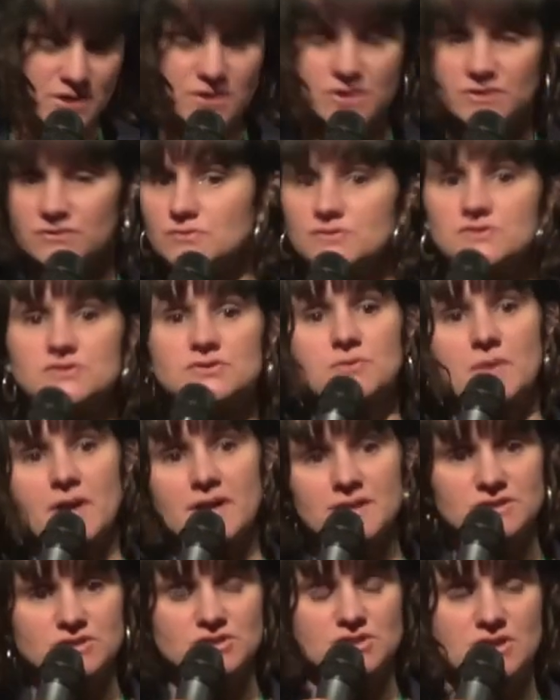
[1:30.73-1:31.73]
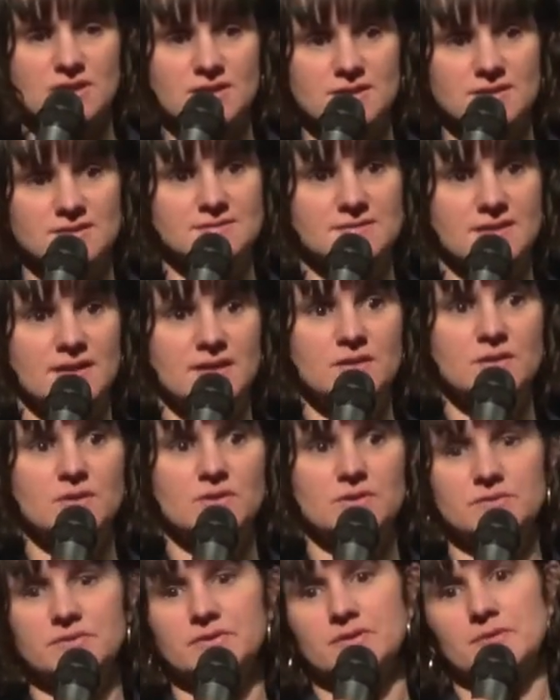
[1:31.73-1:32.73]
to strategize and
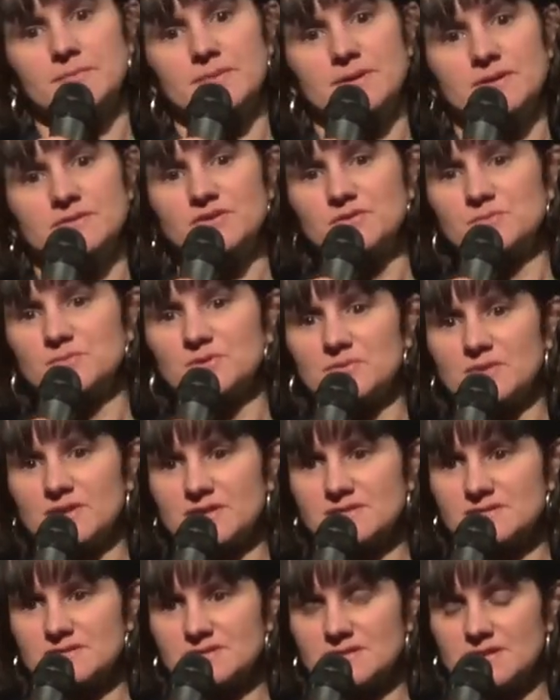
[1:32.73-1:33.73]
learn about human rights